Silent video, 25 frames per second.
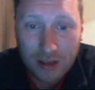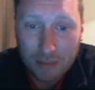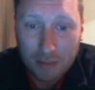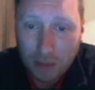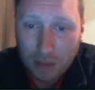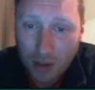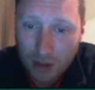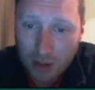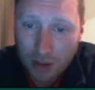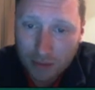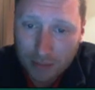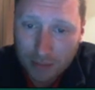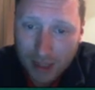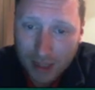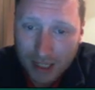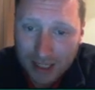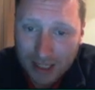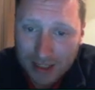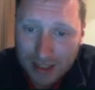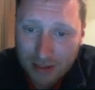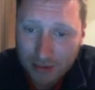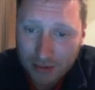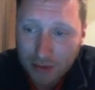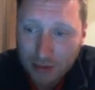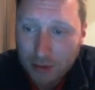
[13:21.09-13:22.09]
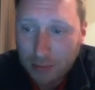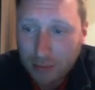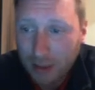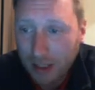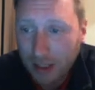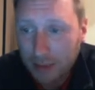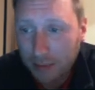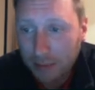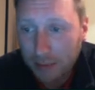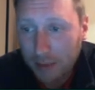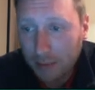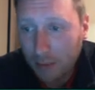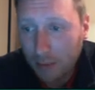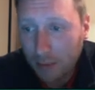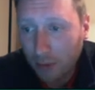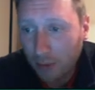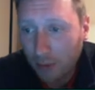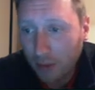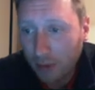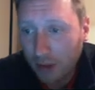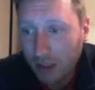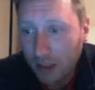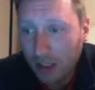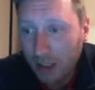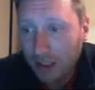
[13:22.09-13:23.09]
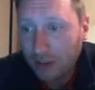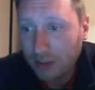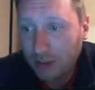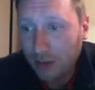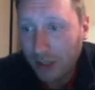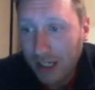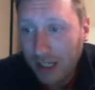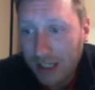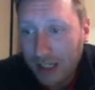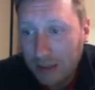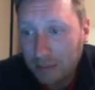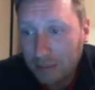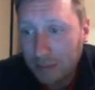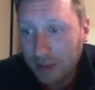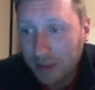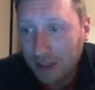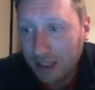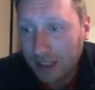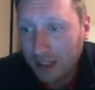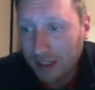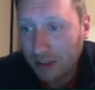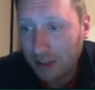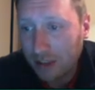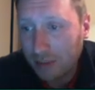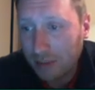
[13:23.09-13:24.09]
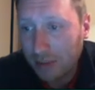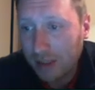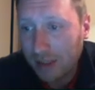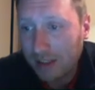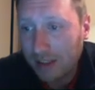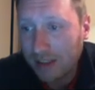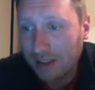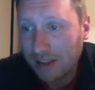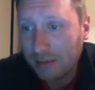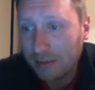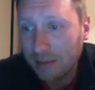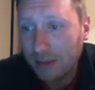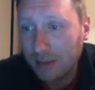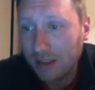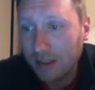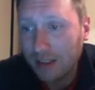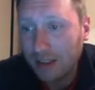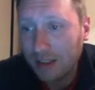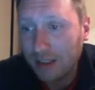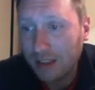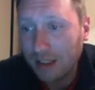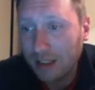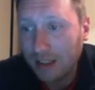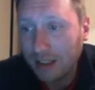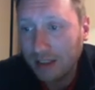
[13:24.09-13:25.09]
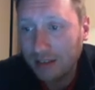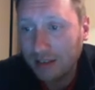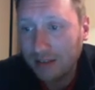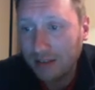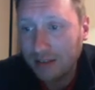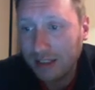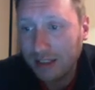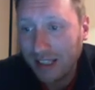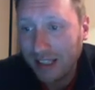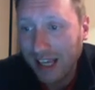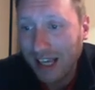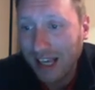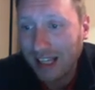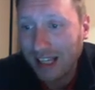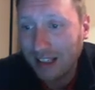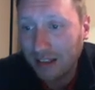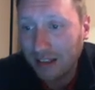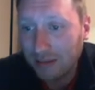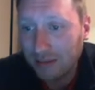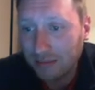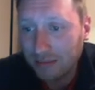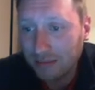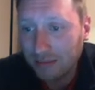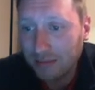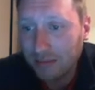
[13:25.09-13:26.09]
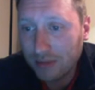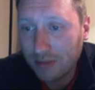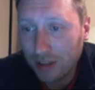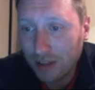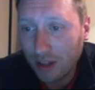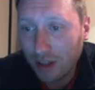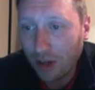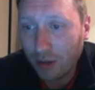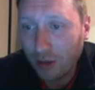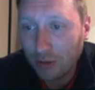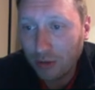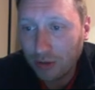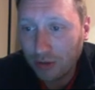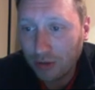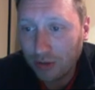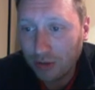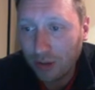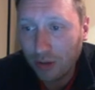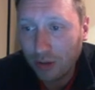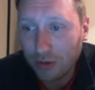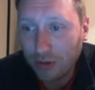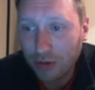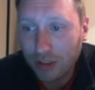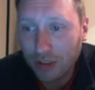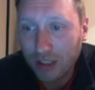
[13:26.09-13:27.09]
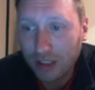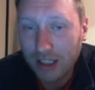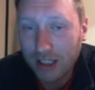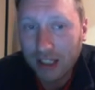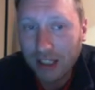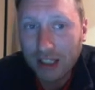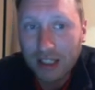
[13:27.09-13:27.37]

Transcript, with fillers: Michael McIntyre is playing a bit more, so his potential ability getting closer and closer.